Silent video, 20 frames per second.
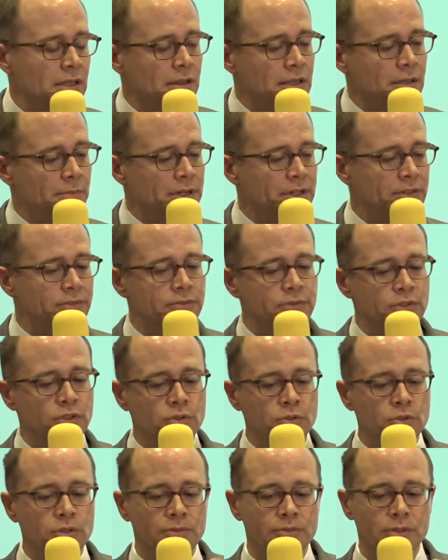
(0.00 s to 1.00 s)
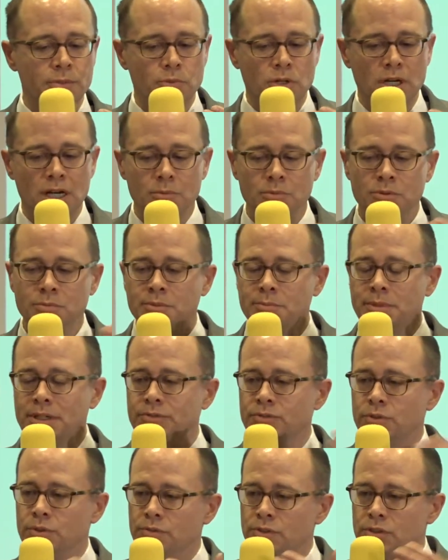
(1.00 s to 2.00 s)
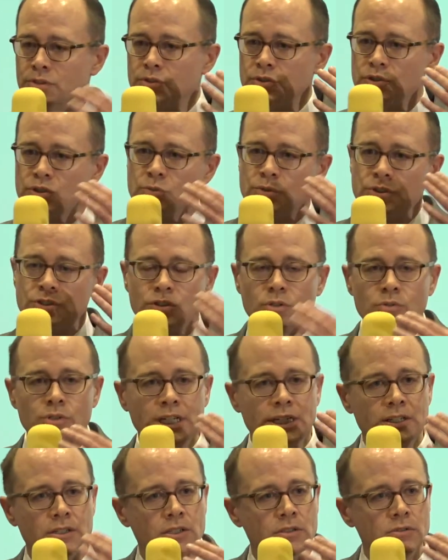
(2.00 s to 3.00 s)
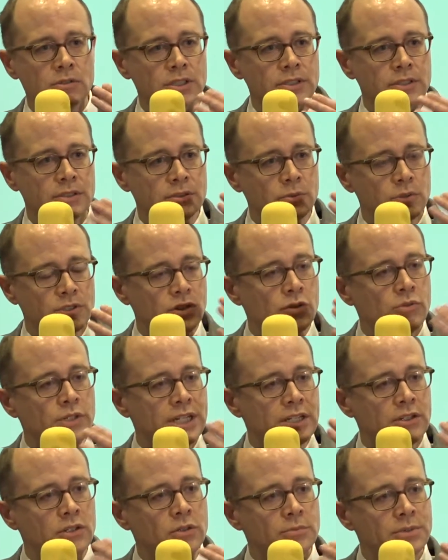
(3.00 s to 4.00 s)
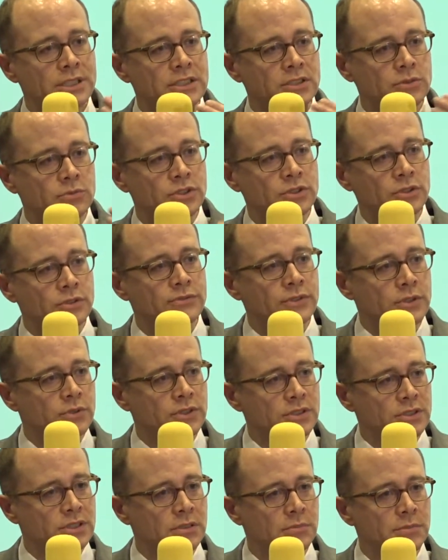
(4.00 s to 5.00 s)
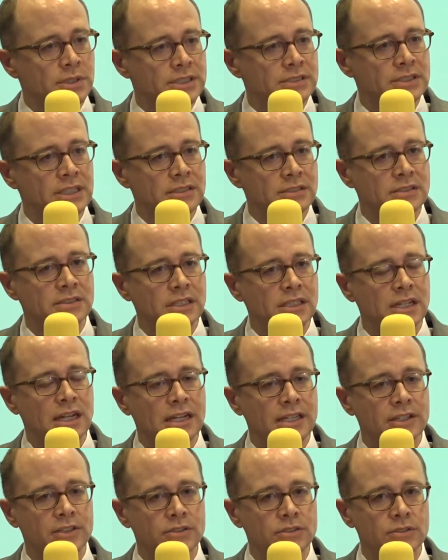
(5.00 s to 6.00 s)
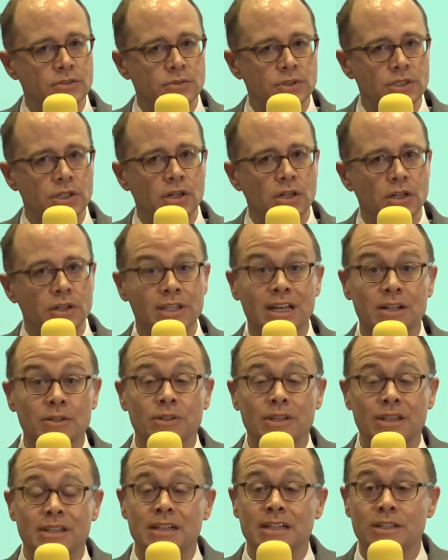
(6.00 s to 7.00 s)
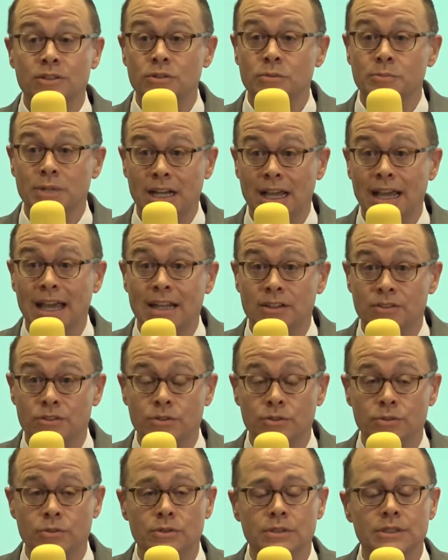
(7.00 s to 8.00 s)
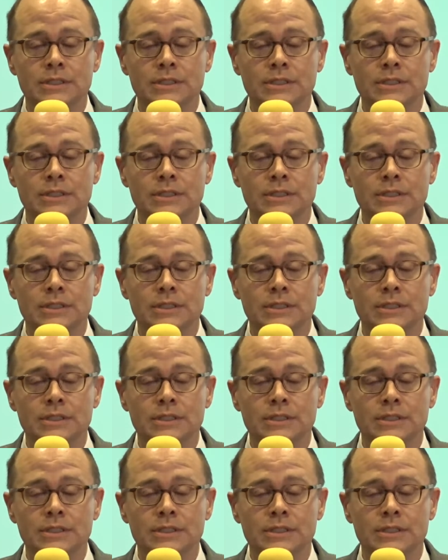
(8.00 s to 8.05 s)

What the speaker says: my view of the problem and my view of the solution was so narrow because it was so focused on my sense that I could do it all. Not only that I could, but I had to.